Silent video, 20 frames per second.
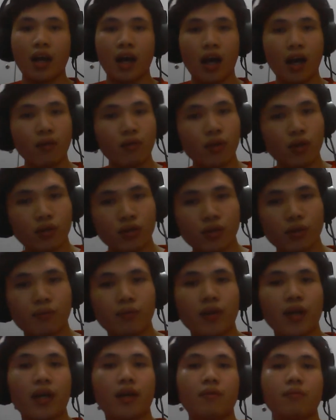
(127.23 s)
I will also
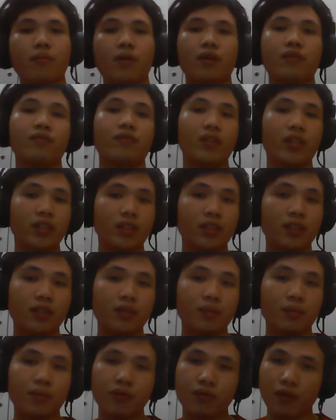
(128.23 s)
plan my
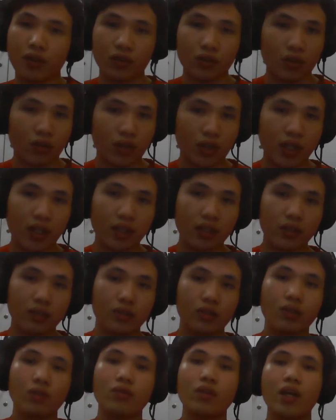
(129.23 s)
phrases before talking
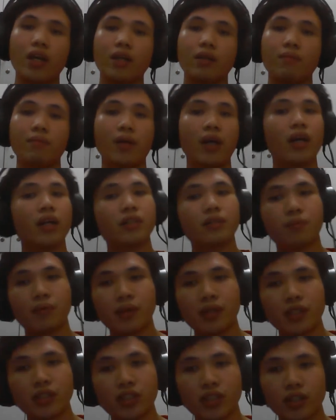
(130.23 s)
so that my
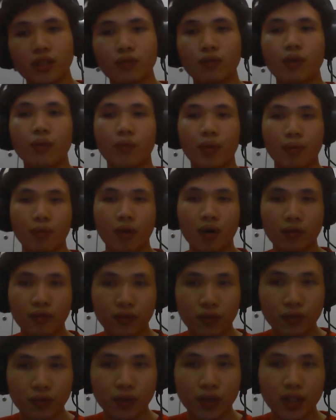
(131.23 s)
explanation will be more
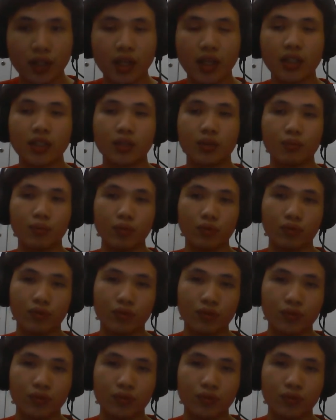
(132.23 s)
fluent and smooth.